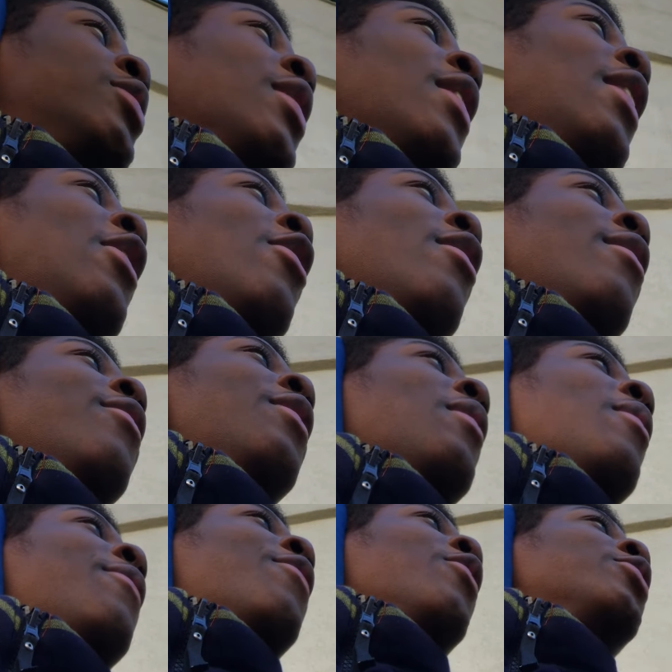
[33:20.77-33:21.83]
to hear. They
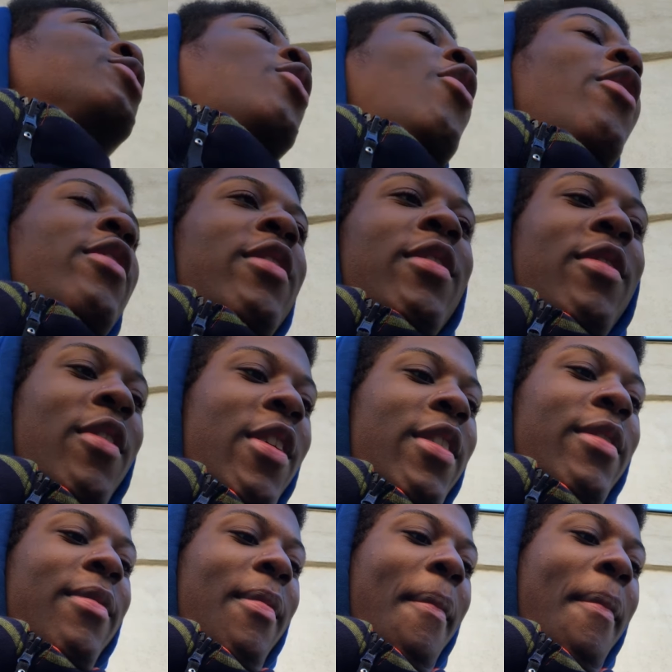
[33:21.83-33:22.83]
refuse to hearken, right?